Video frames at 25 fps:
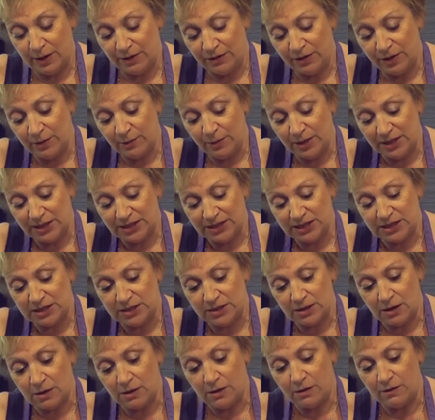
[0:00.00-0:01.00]
I think my
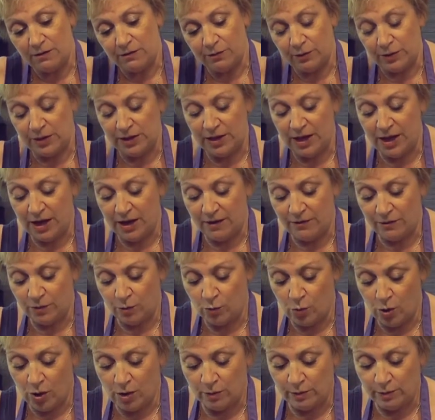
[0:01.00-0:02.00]
staff, when they ever
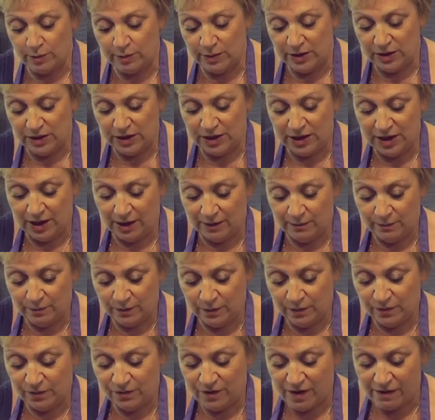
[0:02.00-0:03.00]
work with me, think
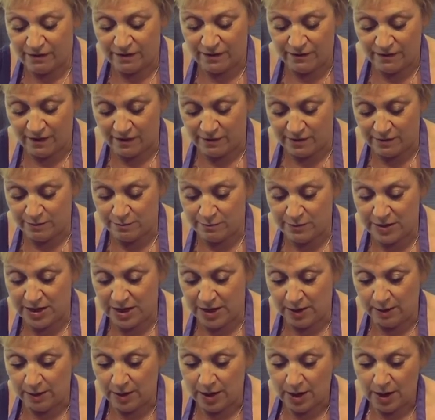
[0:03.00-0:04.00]
I'm very, very
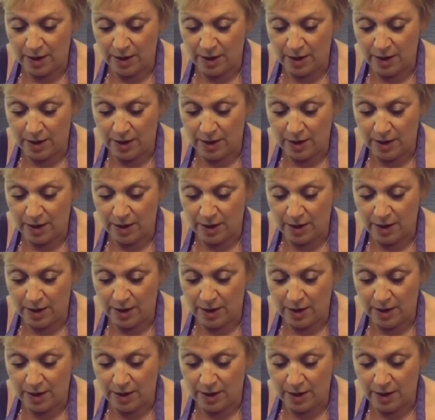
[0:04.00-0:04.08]
mean